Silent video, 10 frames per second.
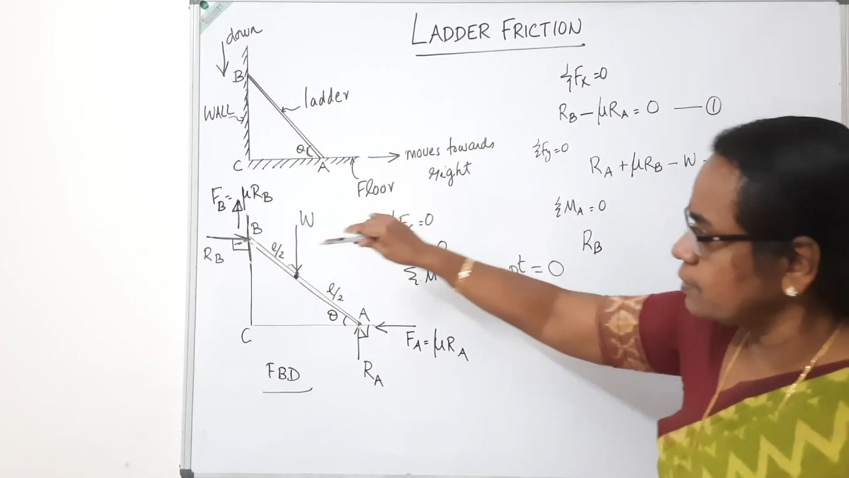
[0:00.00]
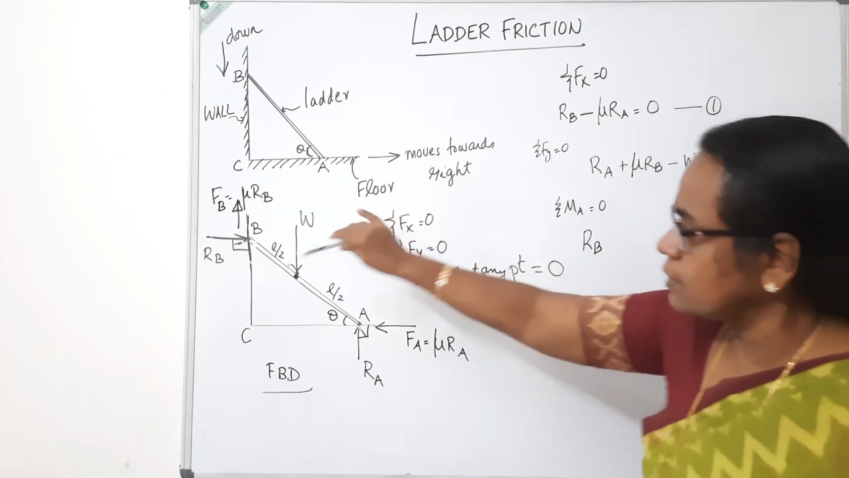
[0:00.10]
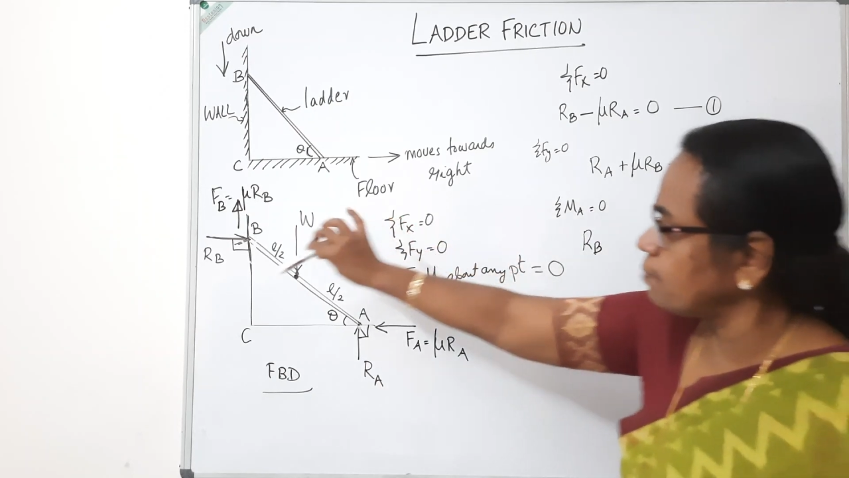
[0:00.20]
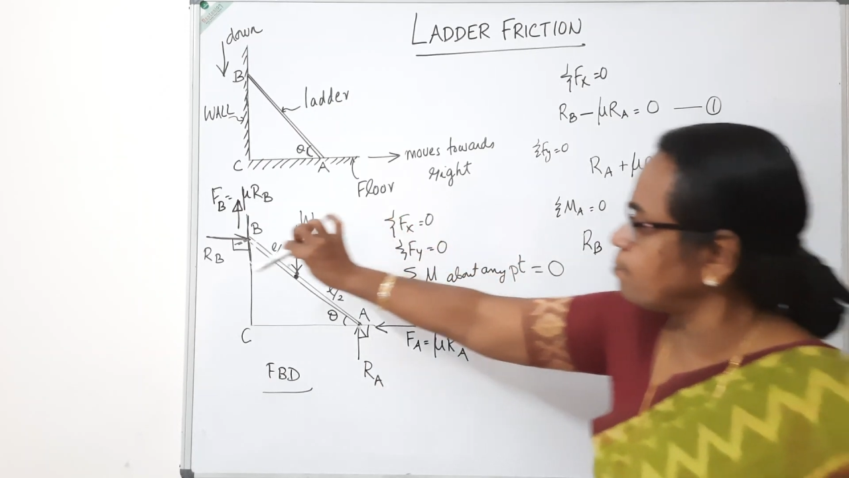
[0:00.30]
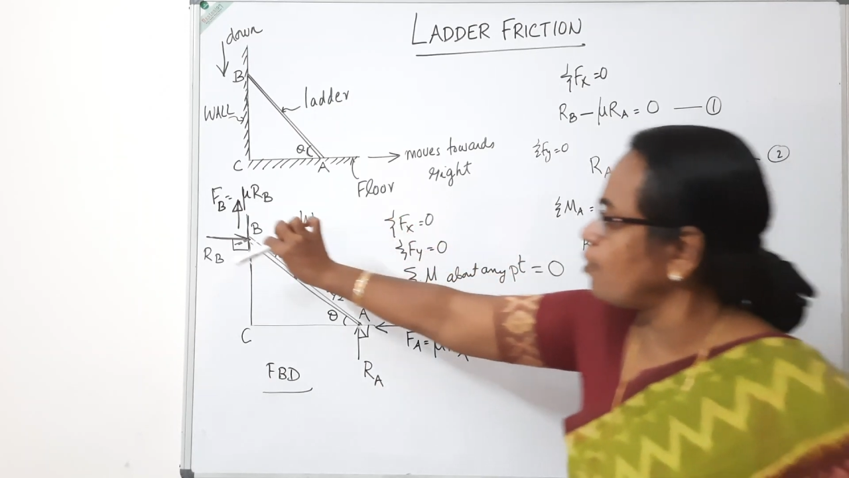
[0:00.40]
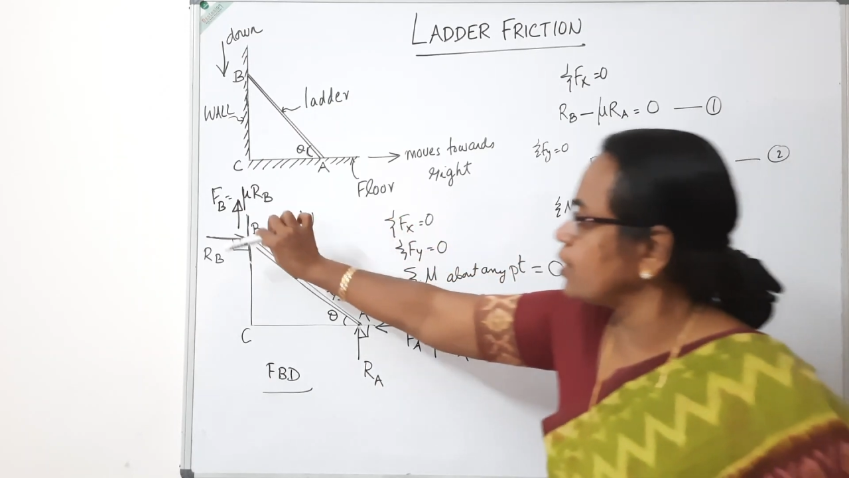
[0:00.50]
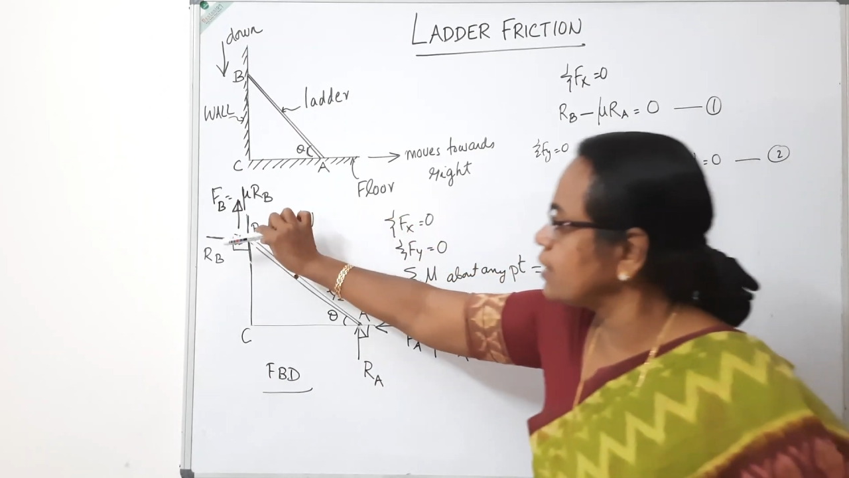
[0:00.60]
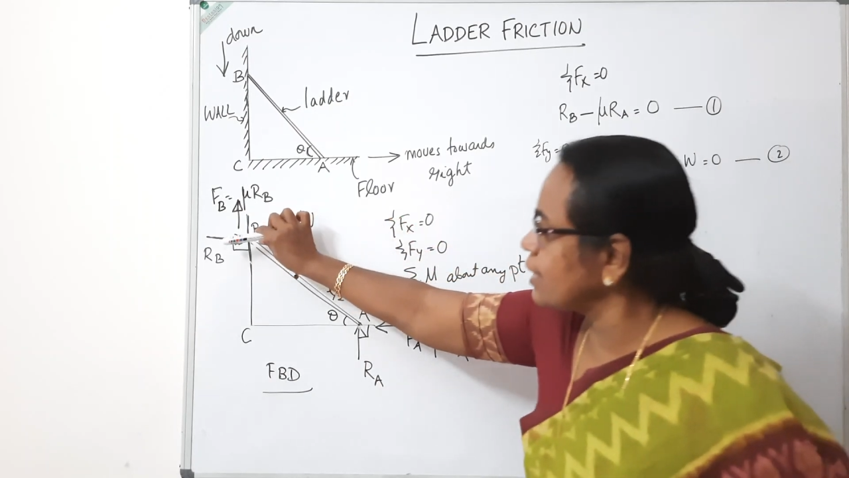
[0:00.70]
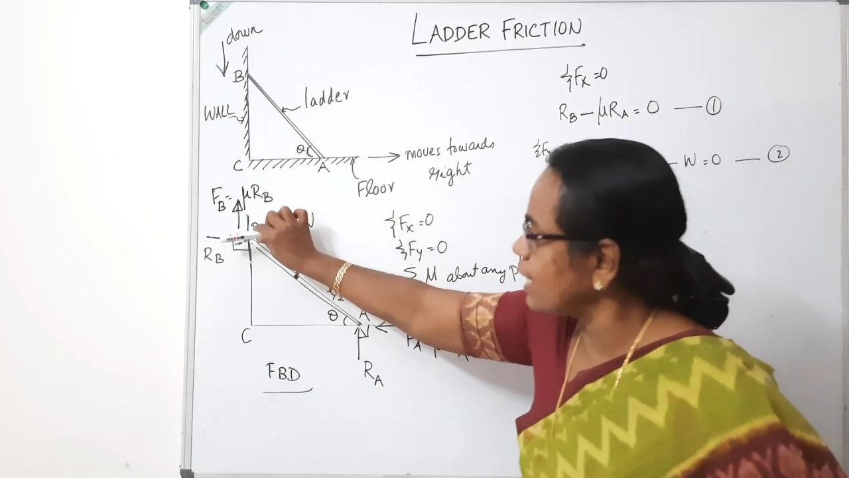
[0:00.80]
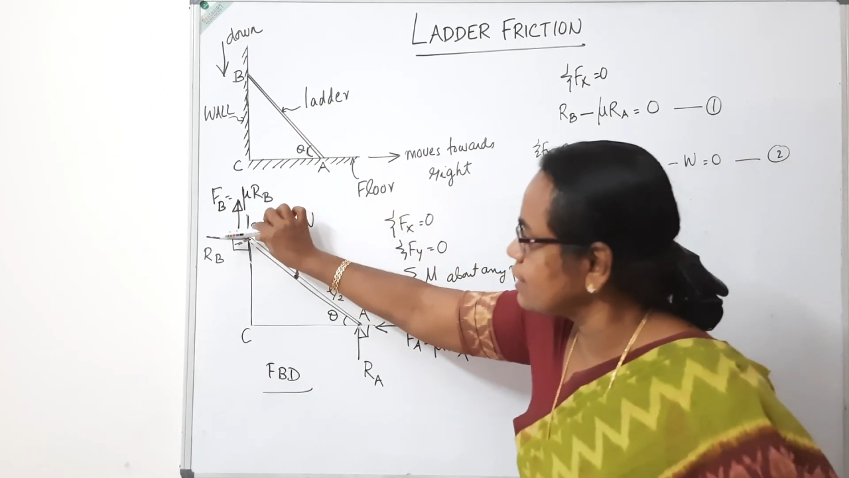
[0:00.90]
tip
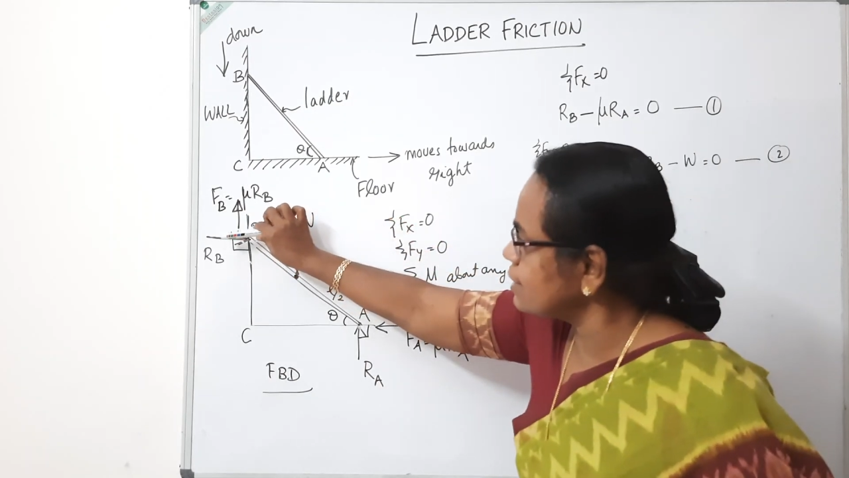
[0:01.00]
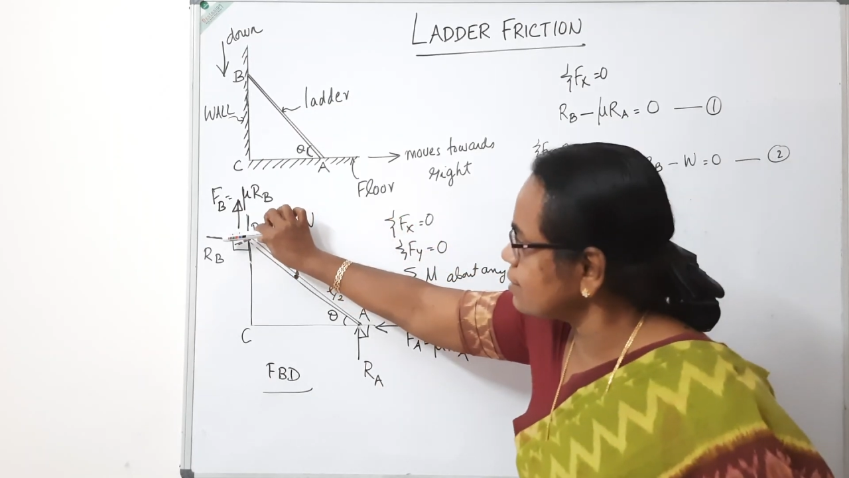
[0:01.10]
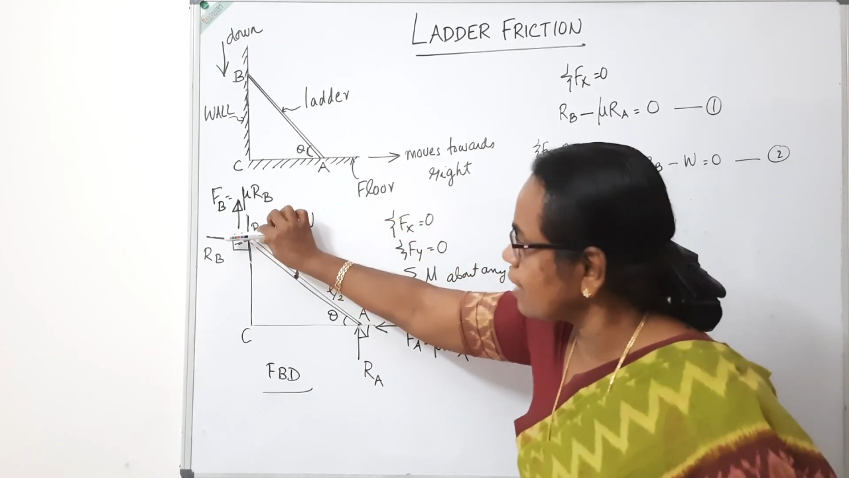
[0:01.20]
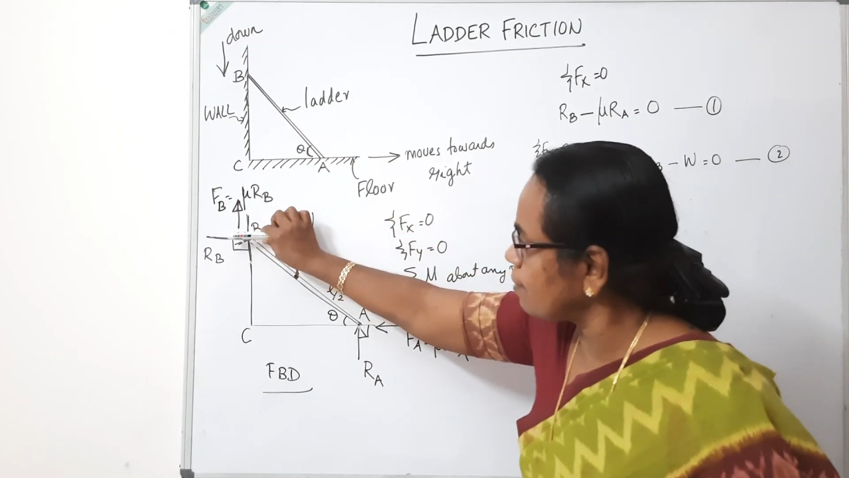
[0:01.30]
pointing like this.